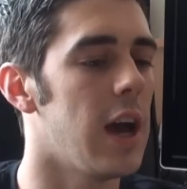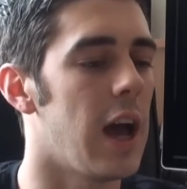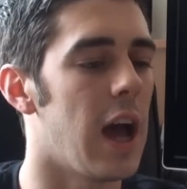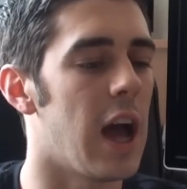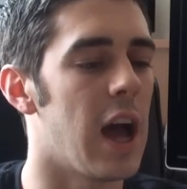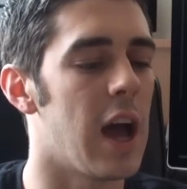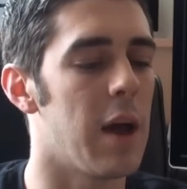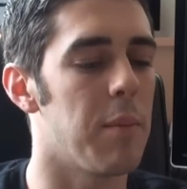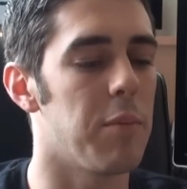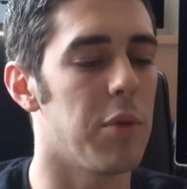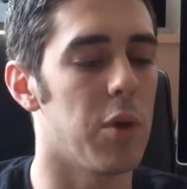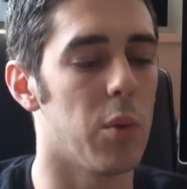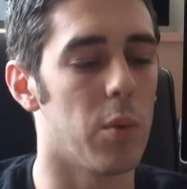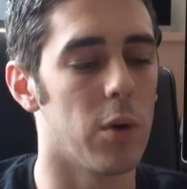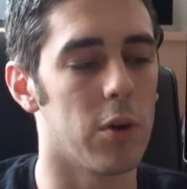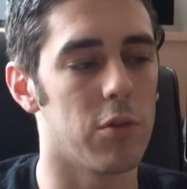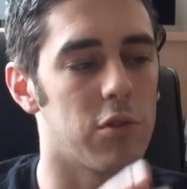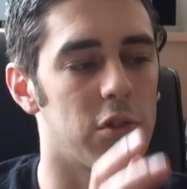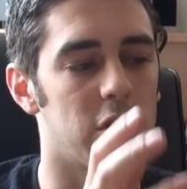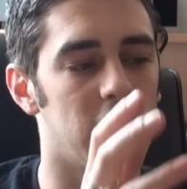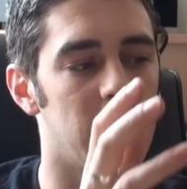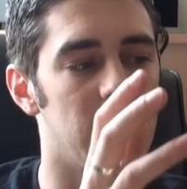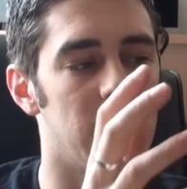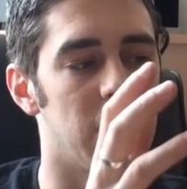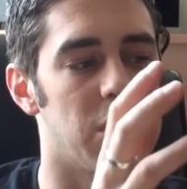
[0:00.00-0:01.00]
um, you will
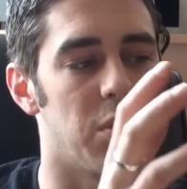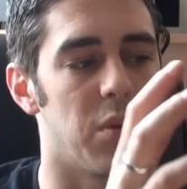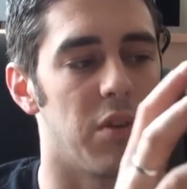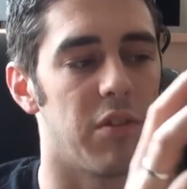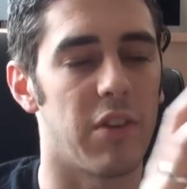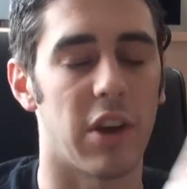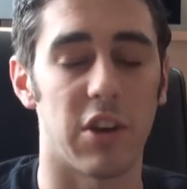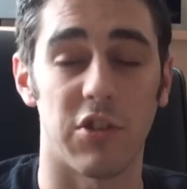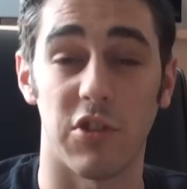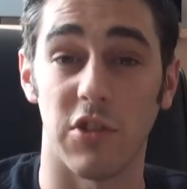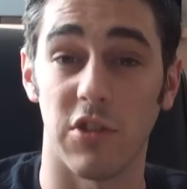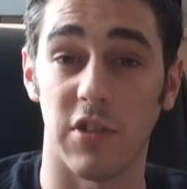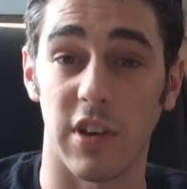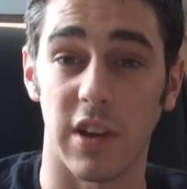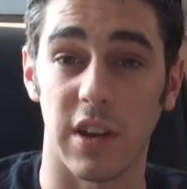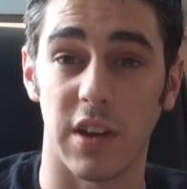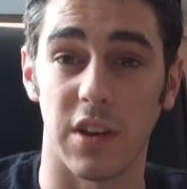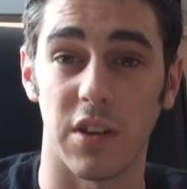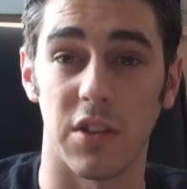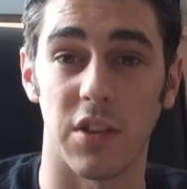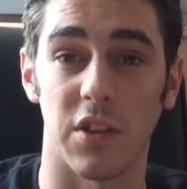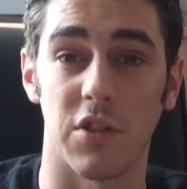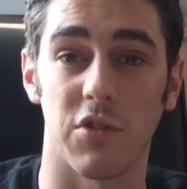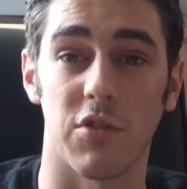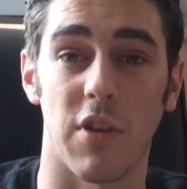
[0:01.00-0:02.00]
see that we've actually
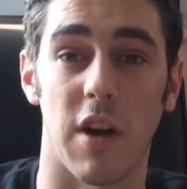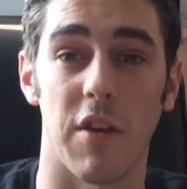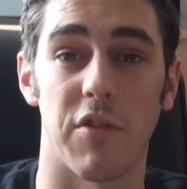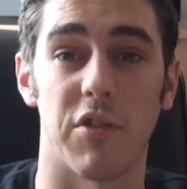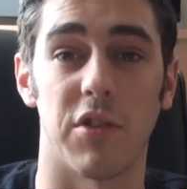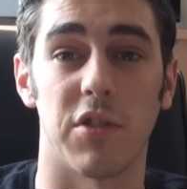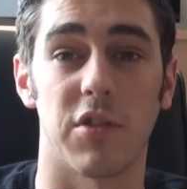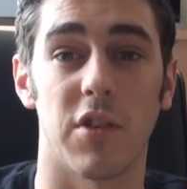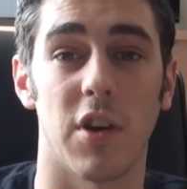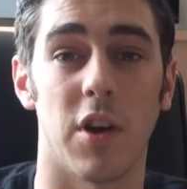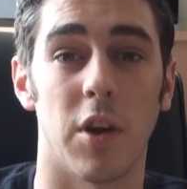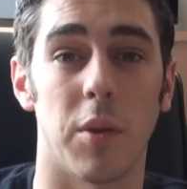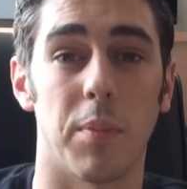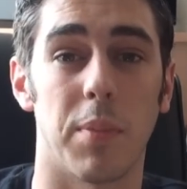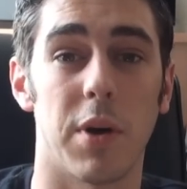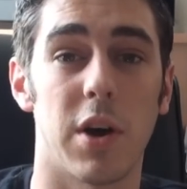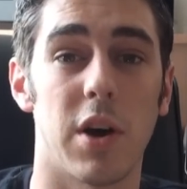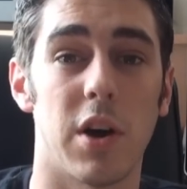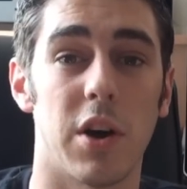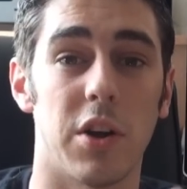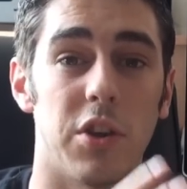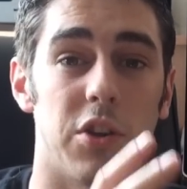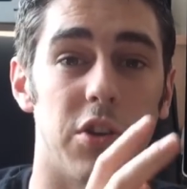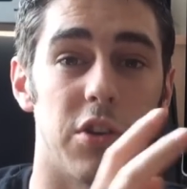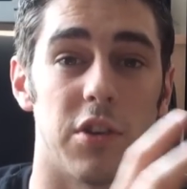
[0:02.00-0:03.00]
taken this graphics card
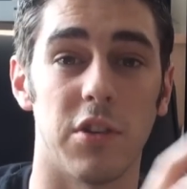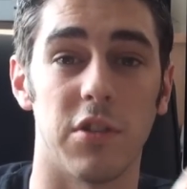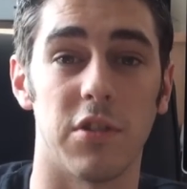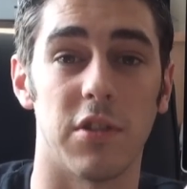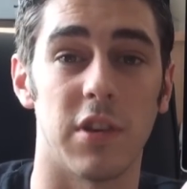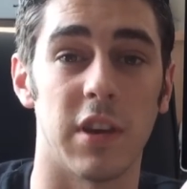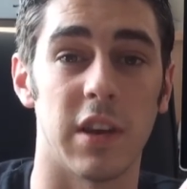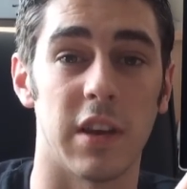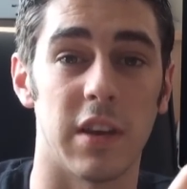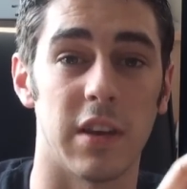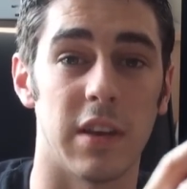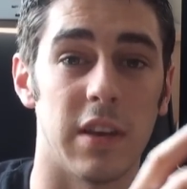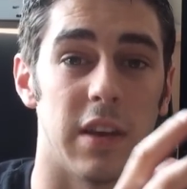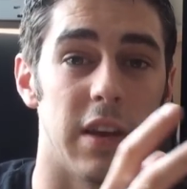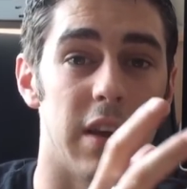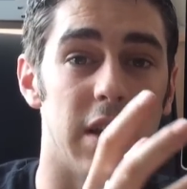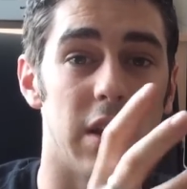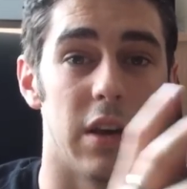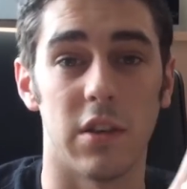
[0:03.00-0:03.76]
apart and you can see